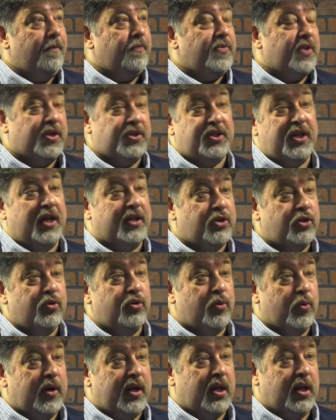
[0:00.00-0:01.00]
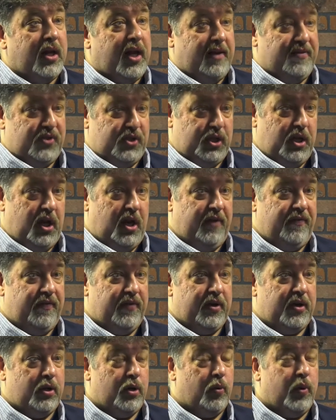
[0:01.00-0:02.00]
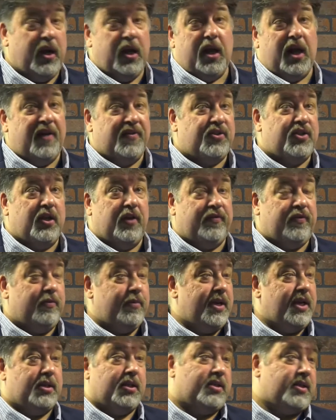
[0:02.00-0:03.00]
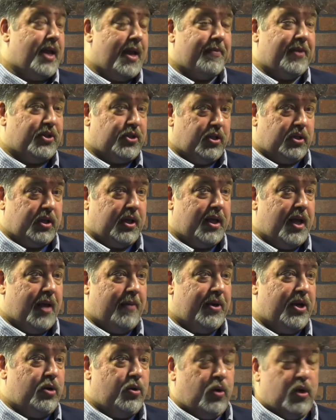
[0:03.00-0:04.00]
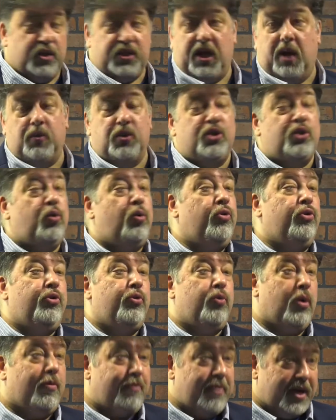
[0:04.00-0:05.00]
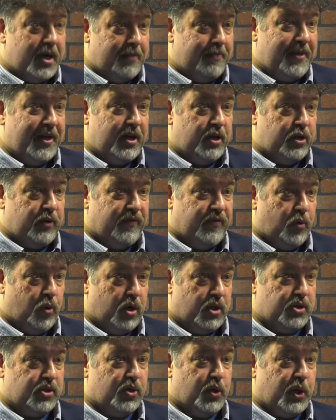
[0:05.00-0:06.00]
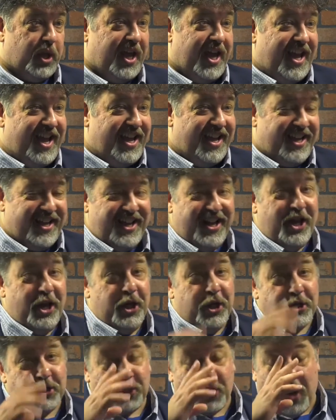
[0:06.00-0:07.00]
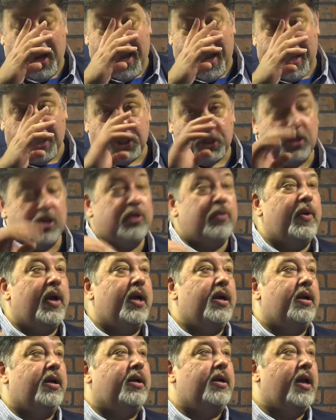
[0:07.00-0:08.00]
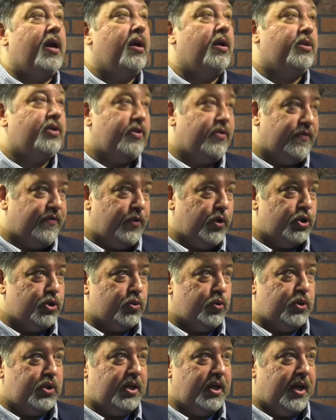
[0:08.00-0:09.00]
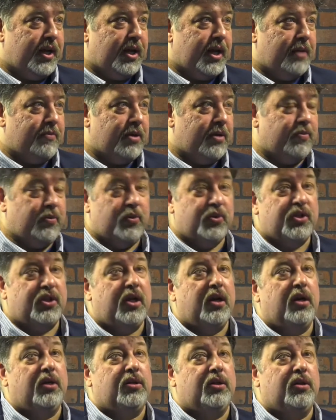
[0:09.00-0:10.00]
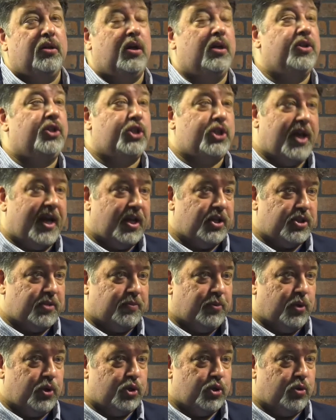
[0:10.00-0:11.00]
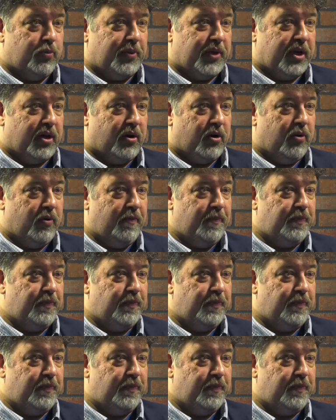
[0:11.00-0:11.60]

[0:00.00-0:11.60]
They say do the real life stuff, and the real life stuff for me at the time I took the comedy course, I was going through a bitter divorce. Okay. So I actually created a character. The first routine I came up with was a character called the child support superhero.